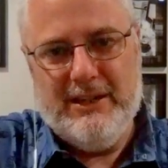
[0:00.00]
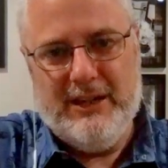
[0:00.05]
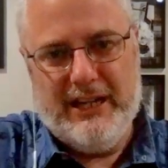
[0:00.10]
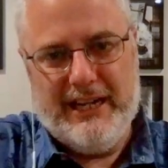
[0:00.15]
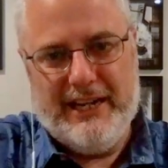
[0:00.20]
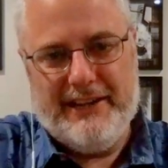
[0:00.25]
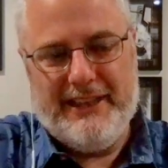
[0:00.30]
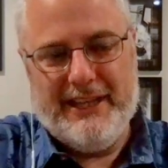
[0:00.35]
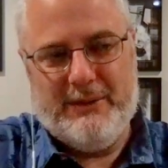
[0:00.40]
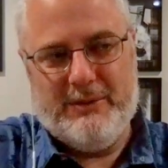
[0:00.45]

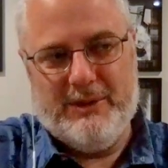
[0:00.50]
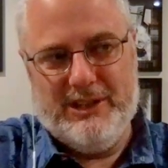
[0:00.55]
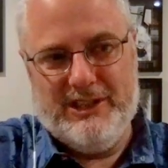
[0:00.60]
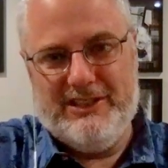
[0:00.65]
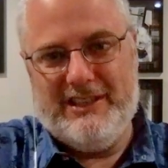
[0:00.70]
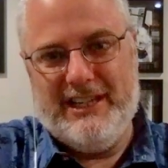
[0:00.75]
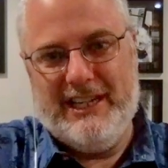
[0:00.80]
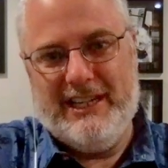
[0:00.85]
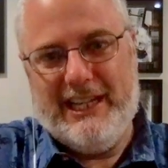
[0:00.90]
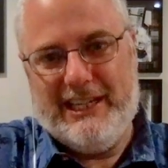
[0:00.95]
I think when you
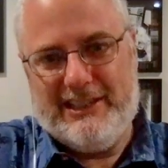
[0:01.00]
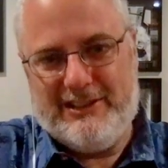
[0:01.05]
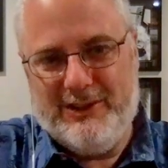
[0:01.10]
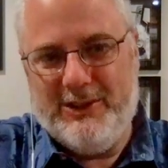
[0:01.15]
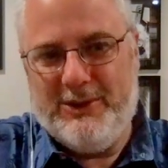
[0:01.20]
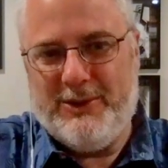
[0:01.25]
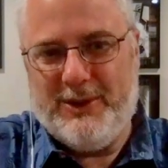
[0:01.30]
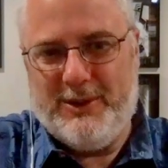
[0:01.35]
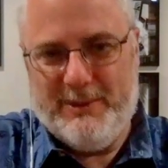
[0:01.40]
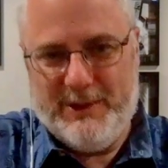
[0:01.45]
say Lex
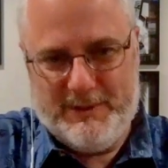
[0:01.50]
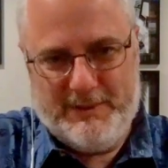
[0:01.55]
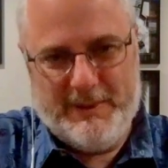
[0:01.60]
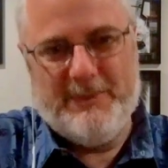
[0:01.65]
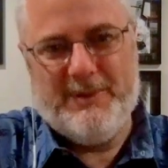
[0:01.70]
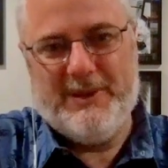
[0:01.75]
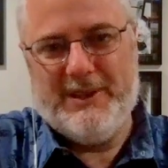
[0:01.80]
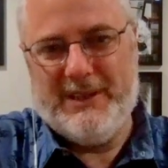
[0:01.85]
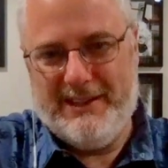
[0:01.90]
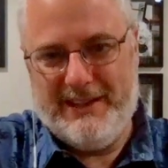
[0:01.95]
Luthor, most
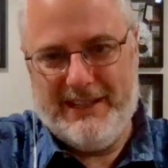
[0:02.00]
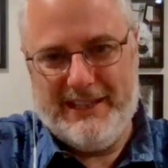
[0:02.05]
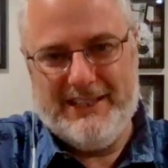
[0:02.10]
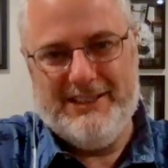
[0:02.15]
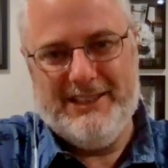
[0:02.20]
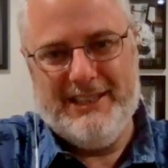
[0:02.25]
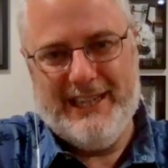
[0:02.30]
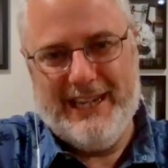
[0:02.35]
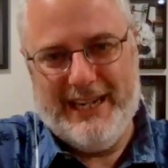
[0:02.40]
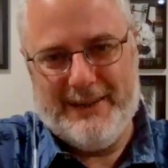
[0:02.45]
people are going to think of
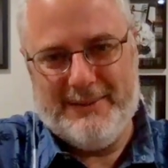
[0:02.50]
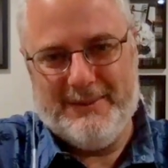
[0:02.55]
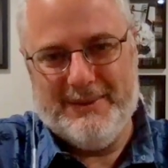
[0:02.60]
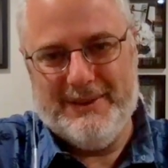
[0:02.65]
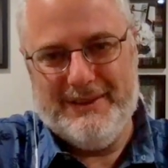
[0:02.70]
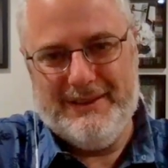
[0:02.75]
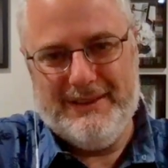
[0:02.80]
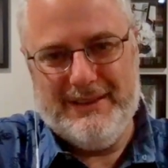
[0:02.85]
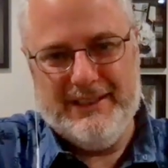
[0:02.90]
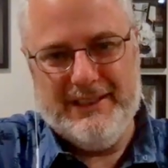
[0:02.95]
Gene
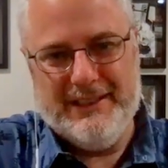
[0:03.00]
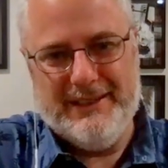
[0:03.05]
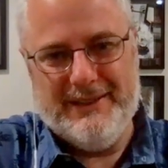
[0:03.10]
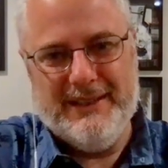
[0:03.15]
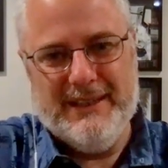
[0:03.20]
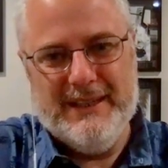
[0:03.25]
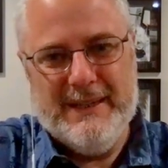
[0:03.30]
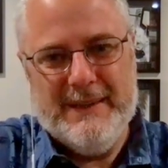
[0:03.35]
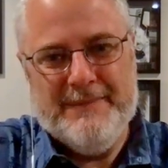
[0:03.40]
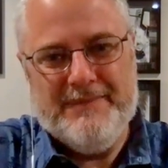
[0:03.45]
Hackman,
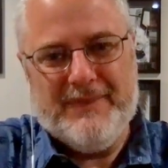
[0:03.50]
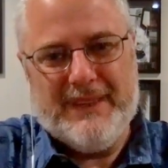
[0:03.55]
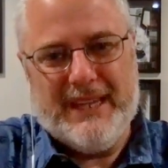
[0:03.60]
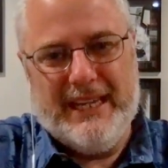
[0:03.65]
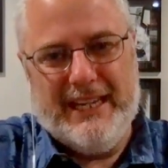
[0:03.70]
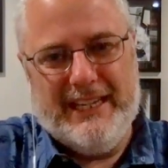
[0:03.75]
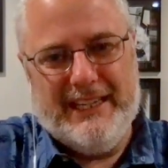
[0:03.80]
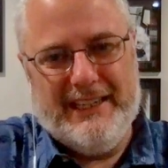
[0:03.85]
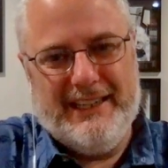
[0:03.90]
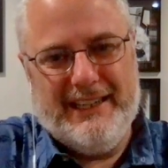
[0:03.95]

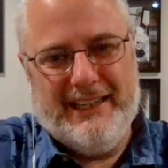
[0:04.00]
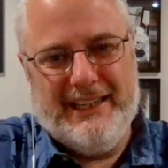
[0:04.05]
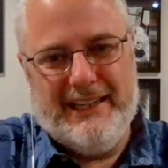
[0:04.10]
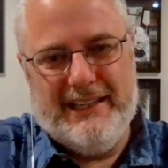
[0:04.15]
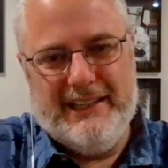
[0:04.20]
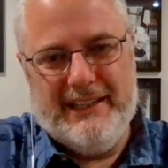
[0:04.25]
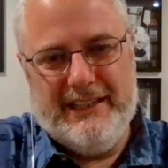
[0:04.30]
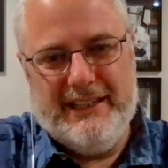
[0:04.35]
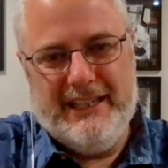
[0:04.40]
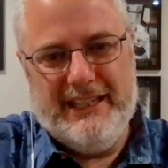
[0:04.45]

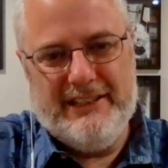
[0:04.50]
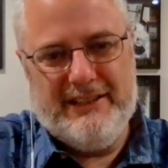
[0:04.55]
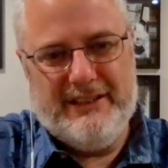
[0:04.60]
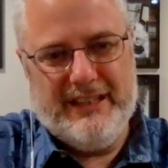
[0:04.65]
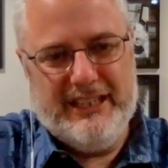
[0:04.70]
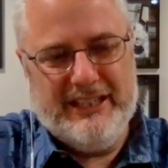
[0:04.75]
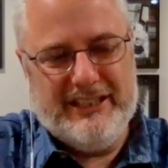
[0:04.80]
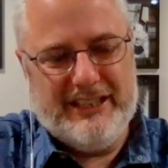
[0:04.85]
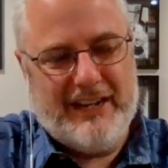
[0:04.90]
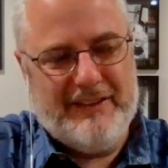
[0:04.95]
And
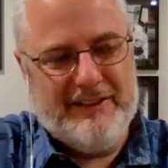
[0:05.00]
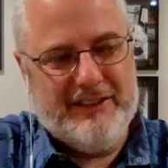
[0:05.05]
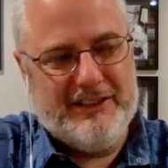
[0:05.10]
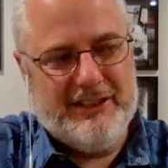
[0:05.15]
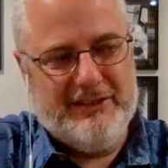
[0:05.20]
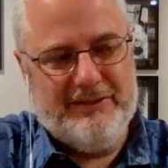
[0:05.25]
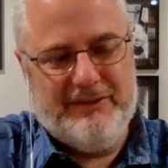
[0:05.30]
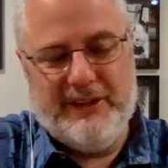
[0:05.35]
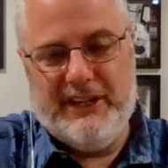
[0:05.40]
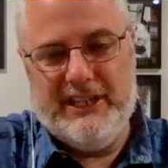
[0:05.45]
he's
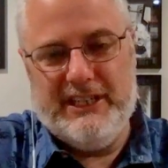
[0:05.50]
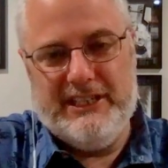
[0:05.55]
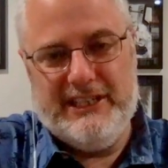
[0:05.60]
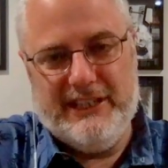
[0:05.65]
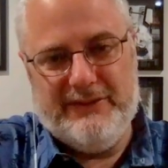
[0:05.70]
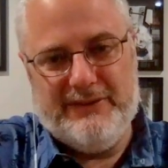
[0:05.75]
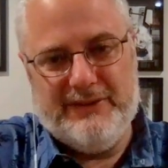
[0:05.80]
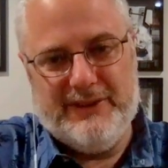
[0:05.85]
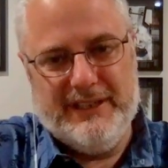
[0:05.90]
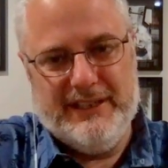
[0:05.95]
obviously very
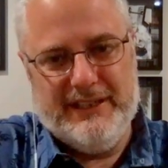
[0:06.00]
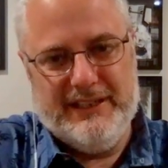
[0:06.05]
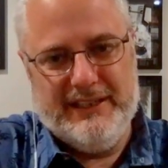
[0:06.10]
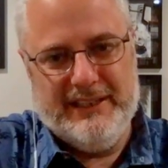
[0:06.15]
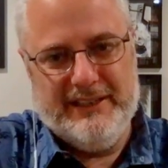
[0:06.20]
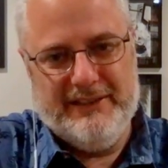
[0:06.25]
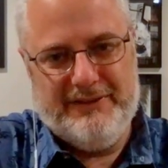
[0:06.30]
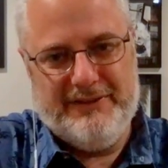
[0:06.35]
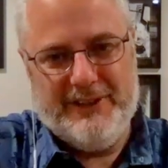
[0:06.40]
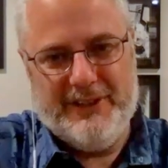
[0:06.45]
different in
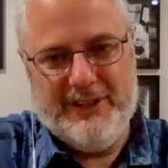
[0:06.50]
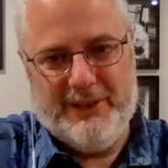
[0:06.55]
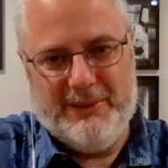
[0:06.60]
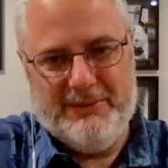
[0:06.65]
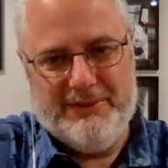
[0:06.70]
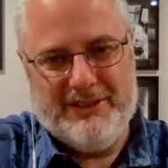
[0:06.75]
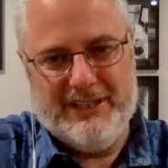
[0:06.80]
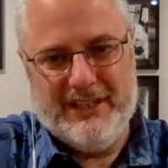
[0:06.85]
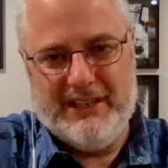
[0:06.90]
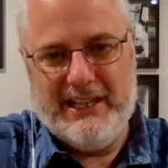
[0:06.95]
the
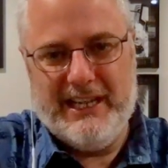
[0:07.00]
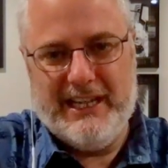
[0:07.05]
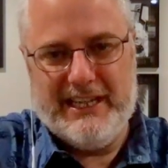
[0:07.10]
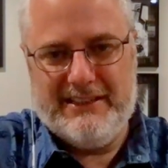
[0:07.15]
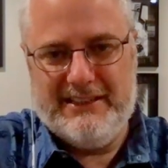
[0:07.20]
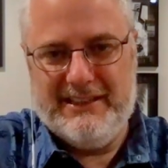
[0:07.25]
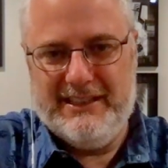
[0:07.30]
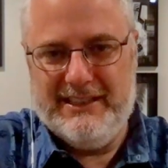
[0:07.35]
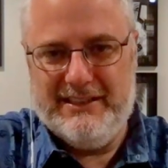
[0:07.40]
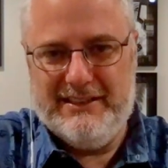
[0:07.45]
films than
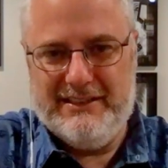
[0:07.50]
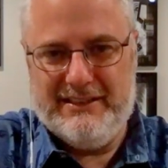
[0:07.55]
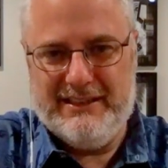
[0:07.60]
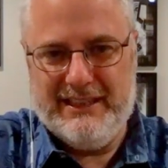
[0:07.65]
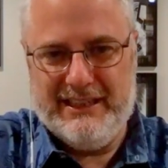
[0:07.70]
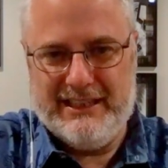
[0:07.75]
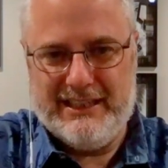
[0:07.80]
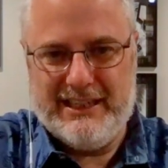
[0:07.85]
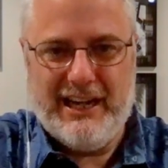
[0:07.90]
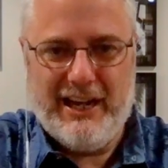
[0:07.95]
Lex is
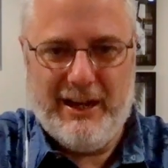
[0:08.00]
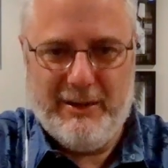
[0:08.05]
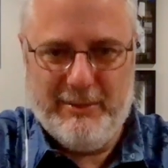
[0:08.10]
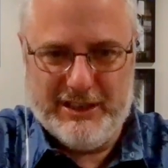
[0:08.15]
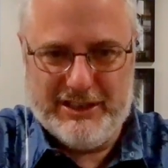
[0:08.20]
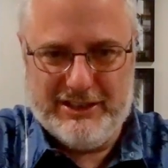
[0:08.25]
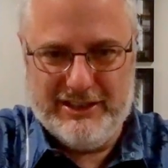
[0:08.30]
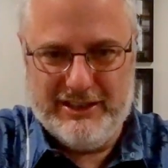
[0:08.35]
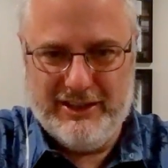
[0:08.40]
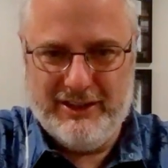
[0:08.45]
in the
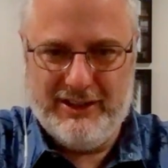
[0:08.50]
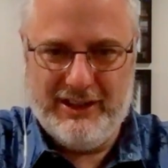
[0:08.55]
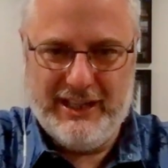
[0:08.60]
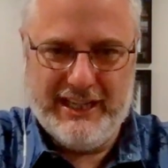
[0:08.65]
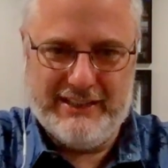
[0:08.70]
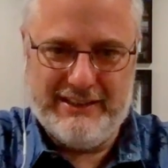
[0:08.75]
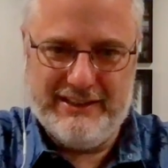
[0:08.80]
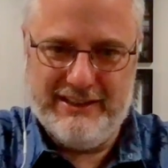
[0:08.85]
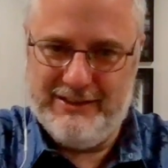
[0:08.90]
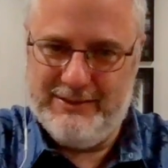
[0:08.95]
comics.
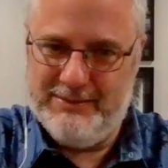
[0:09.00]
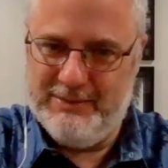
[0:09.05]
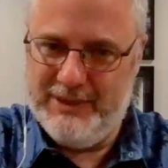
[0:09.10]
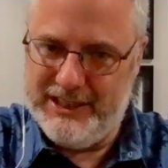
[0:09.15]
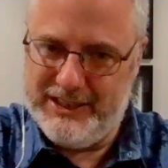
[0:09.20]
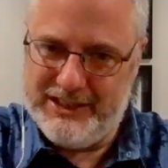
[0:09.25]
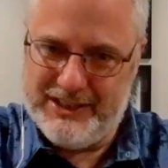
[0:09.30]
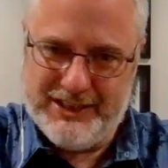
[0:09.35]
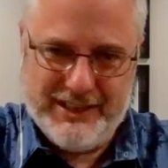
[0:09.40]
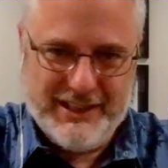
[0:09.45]
Lex is
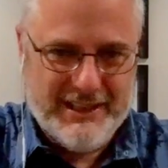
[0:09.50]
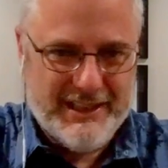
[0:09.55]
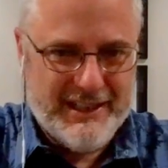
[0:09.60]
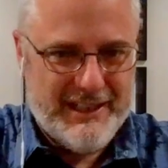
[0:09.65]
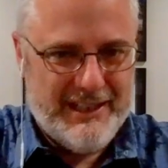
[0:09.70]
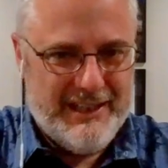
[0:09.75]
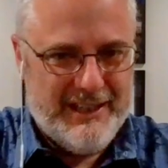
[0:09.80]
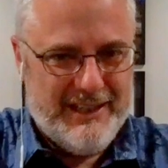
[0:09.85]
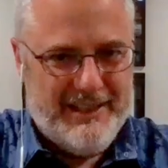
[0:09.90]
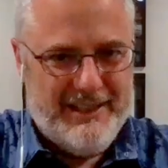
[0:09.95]
much
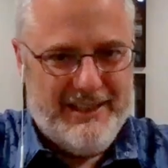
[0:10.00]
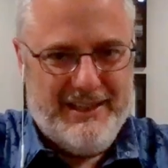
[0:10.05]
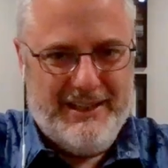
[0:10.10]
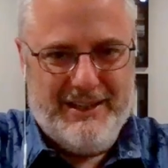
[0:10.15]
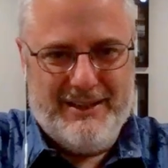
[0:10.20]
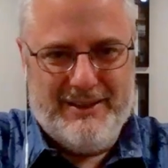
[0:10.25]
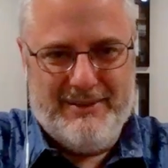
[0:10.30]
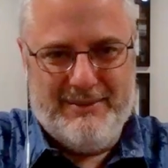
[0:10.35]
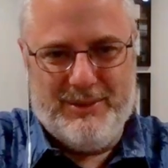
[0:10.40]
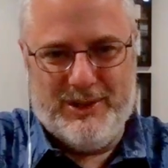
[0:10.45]

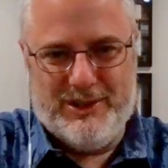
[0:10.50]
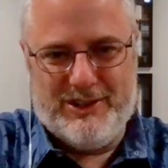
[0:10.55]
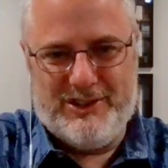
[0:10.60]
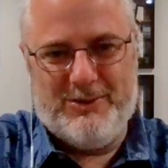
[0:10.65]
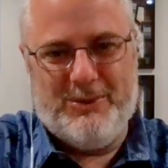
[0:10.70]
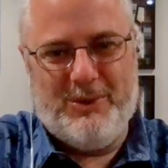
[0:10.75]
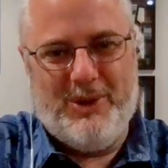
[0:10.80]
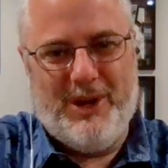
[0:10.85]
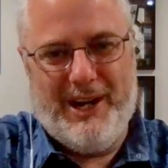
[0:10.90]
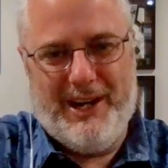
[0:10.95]
more
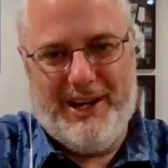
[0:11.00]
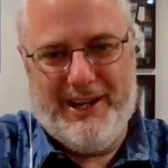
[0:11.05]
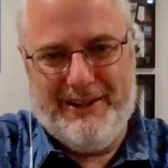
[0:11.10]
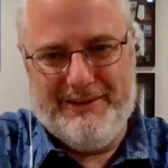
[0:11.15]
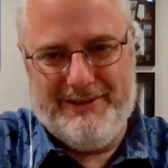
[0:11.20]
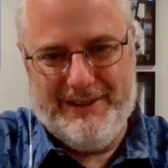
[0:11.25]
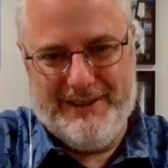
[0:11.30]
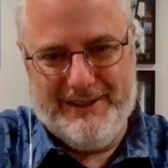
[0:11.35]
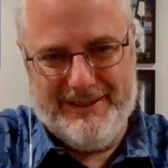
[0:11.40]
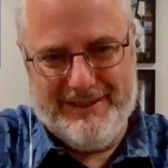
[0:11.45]

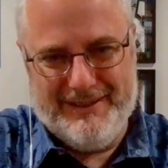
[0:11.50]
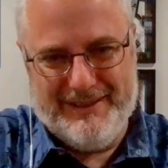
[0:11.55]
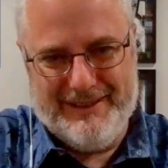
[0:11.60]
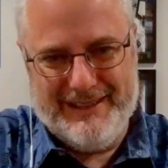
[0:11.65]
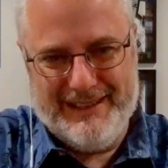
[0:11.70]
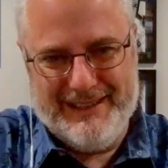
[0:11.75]
suave and